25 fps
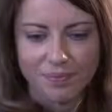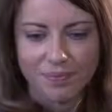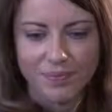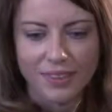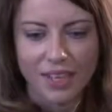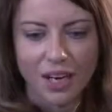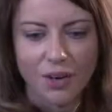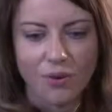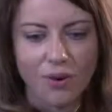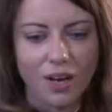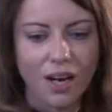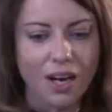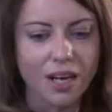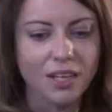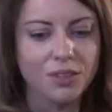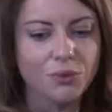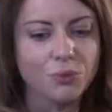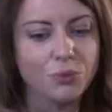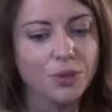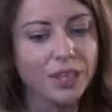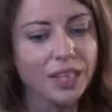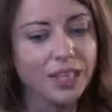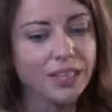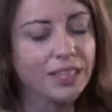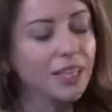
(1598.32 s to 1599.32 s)
Now I'll
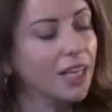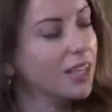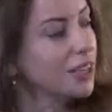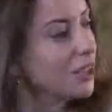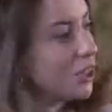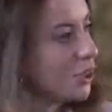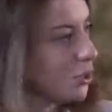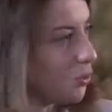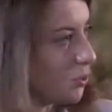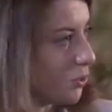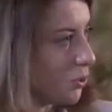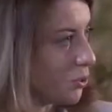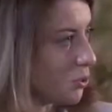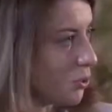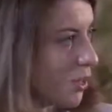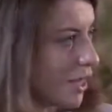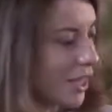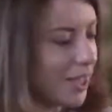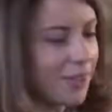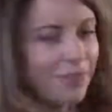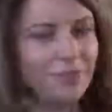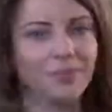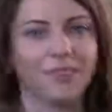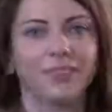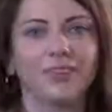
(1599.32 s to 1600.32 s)
read and you will
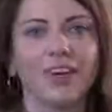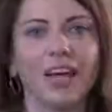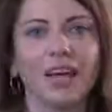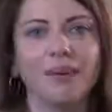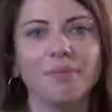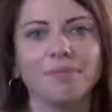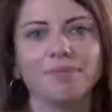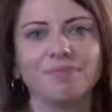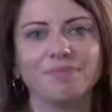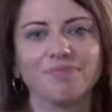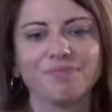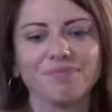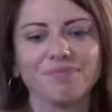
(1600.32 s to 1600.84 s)
try, okay?